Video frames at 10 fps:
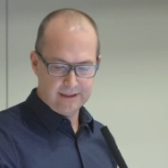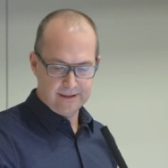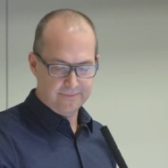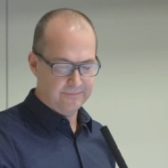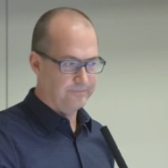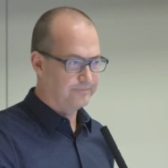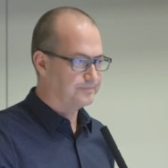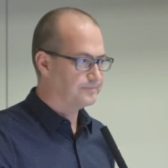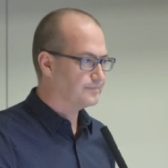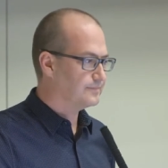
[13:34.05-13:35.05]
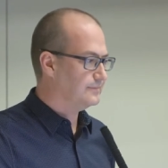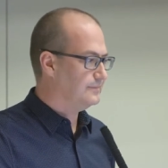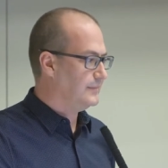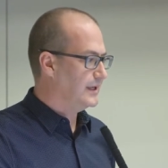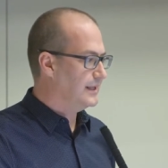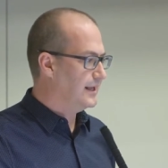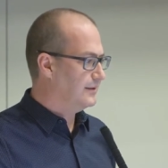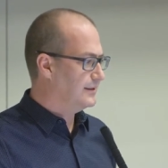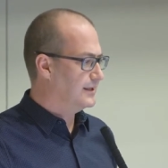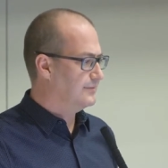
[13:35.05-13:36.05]
um, the
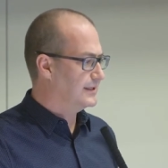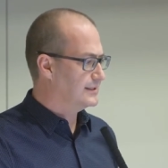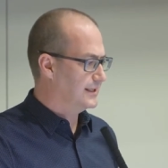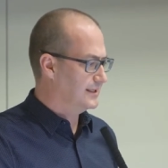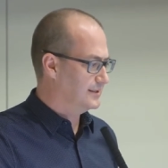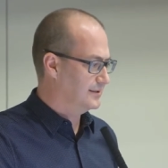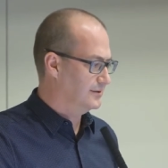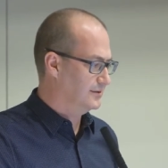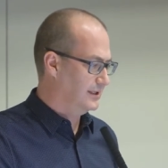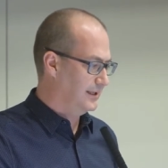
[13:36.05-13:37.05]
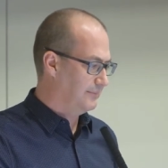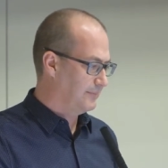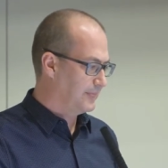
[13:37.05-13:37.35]
Healthy Living Centre locally.